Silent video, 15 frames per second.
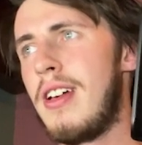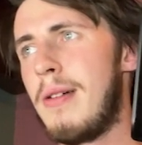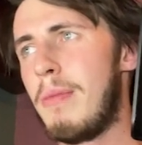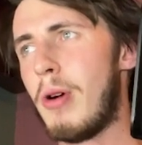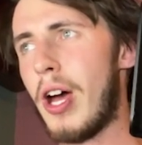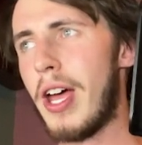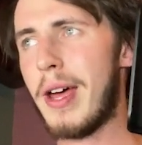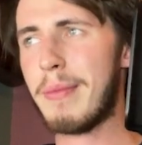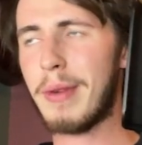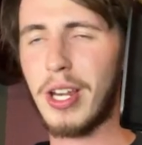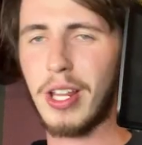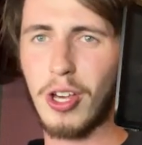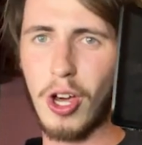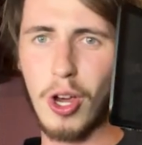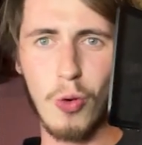But I am going
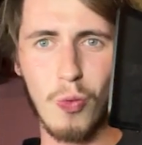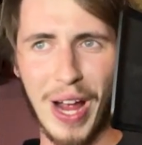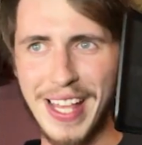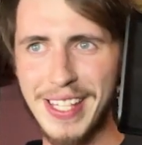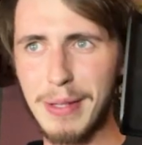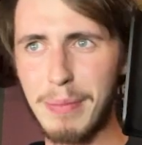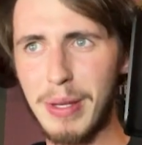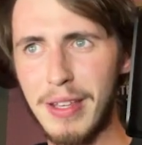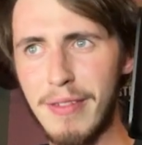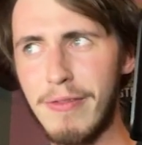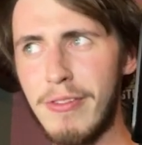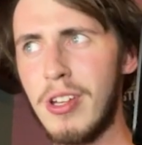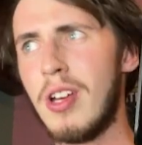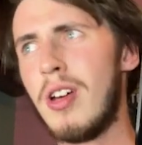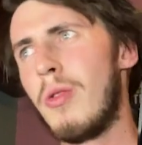to go Radzhabov.
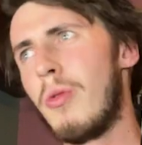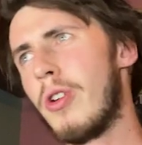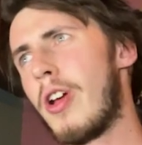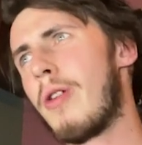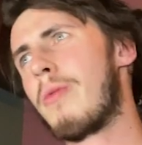What I